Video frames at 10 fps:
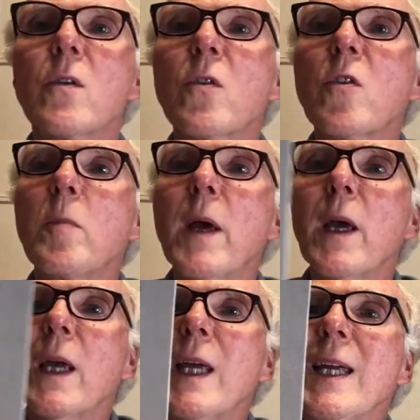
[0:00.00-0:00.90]

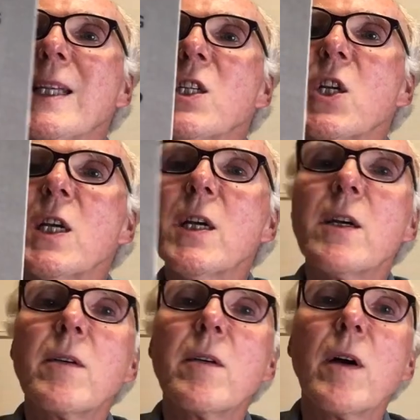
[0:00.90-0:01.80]
Tsurube Ichi,
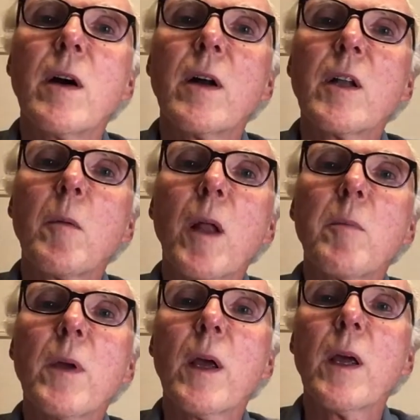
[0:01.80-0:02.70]
double
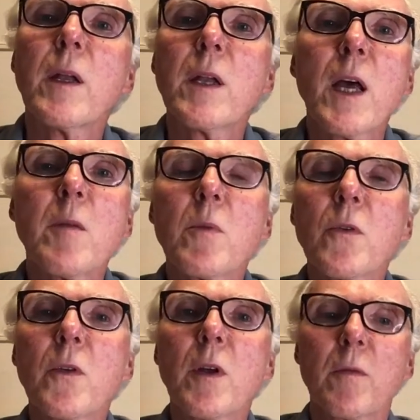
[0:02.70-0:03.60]
IPA at
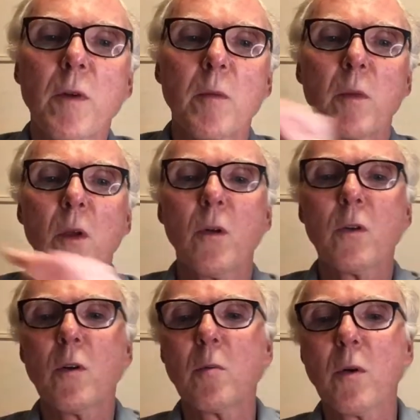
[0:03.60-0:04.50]
9% from
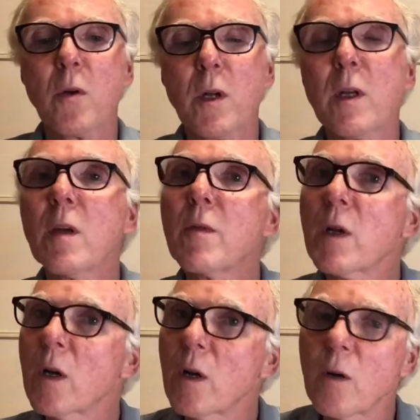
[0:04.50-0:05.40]
Kyoto Brewing. Give it
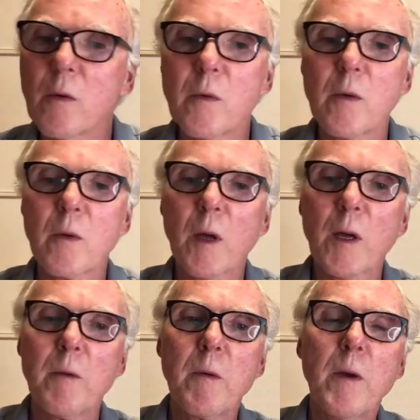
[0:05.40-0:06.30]
a go, okay?